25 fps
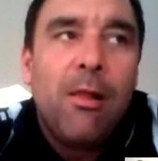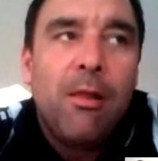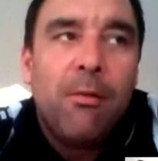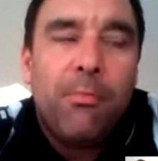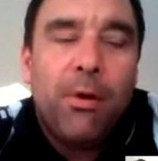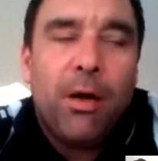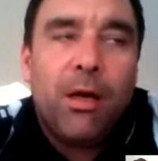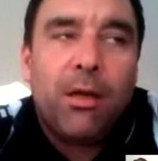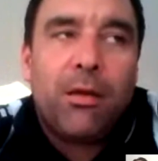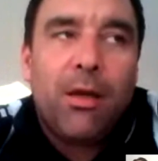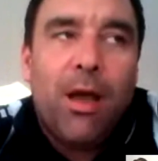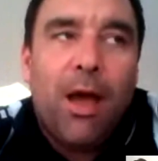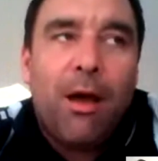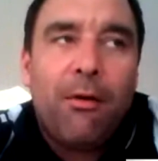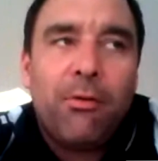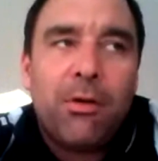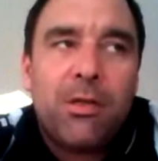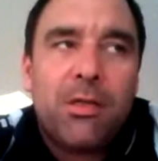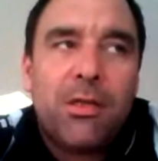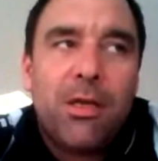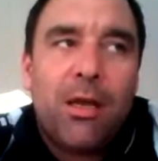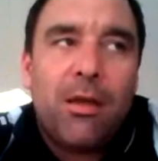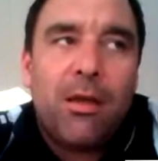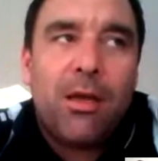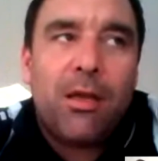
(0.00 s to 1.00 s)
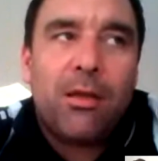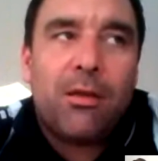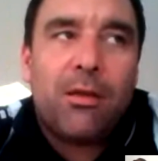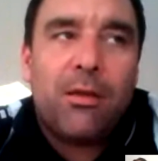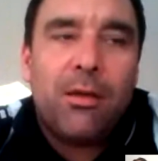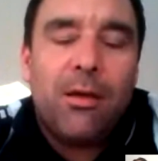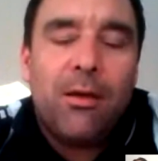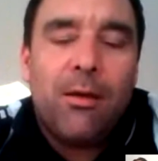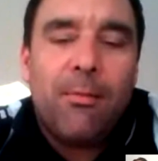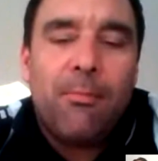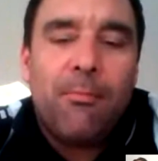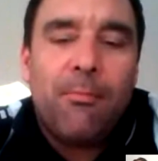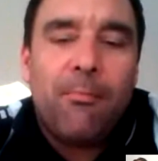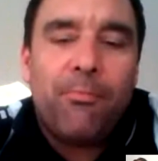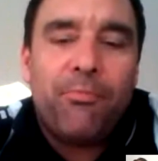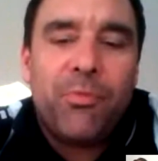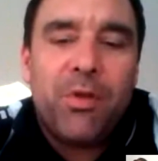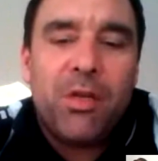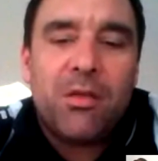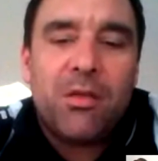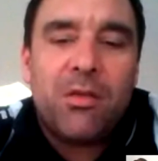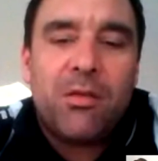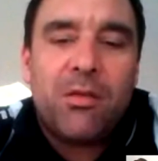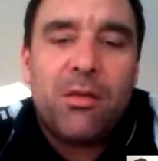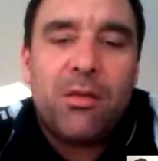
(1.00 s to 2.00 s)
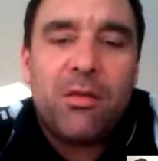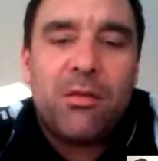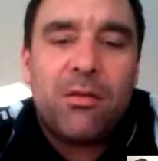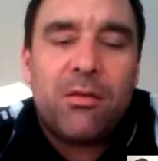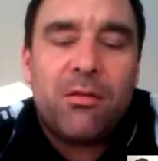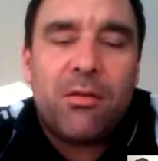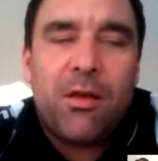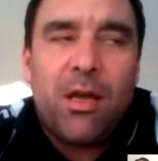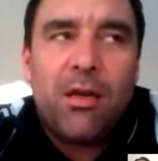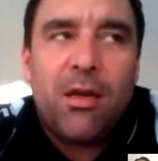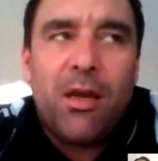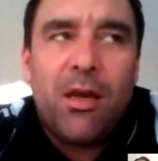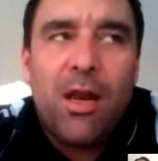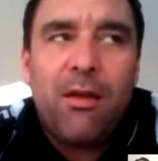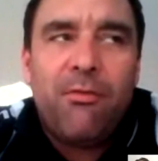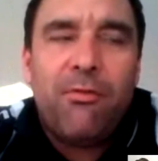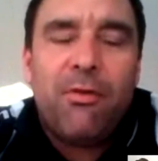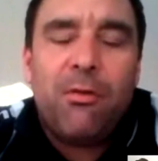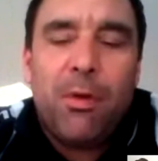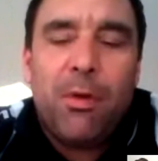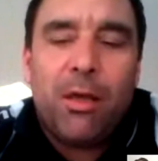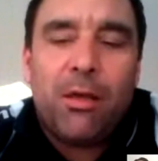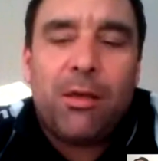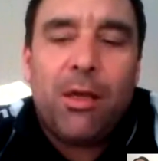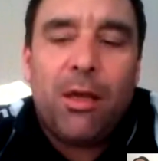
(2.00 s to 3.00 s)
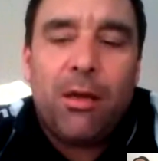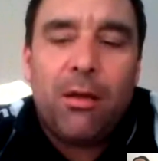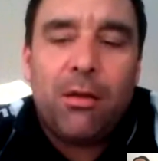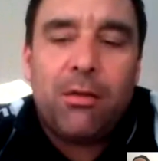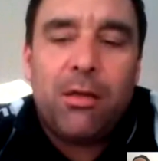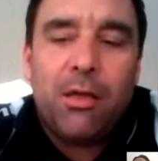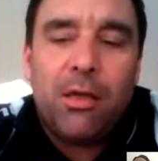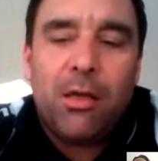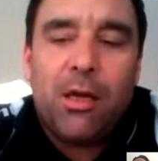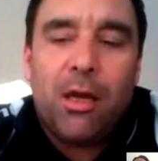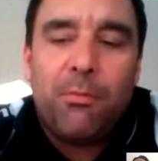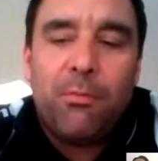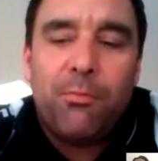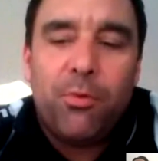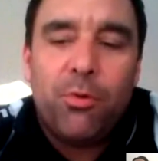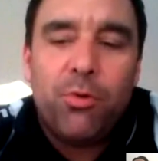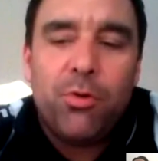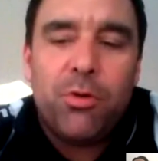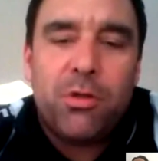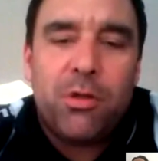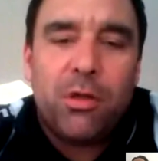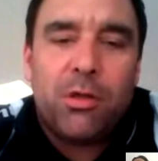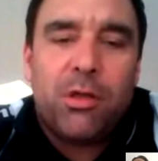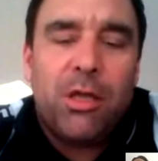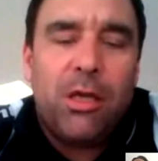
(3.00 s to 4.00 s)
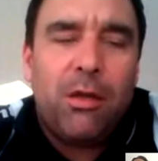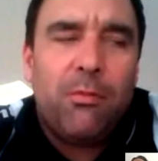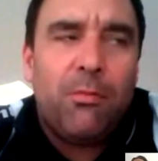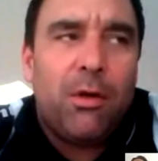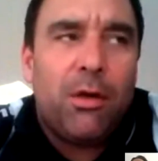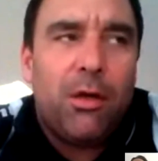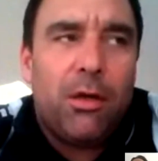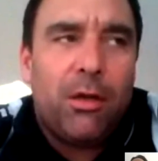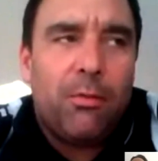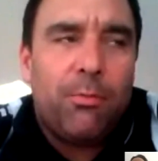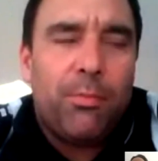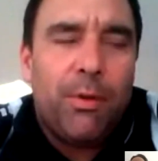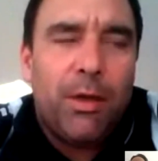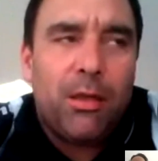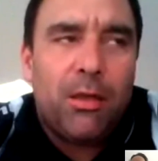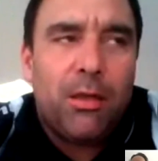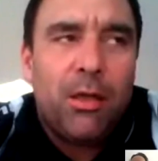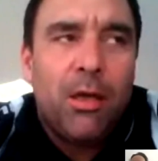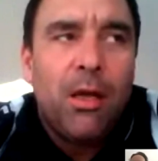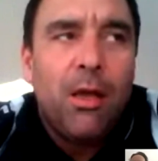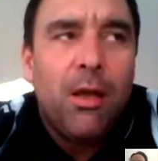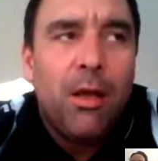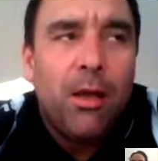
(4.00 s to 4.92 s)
But I would say that this Scandinavian mentality can boost the team a little bit.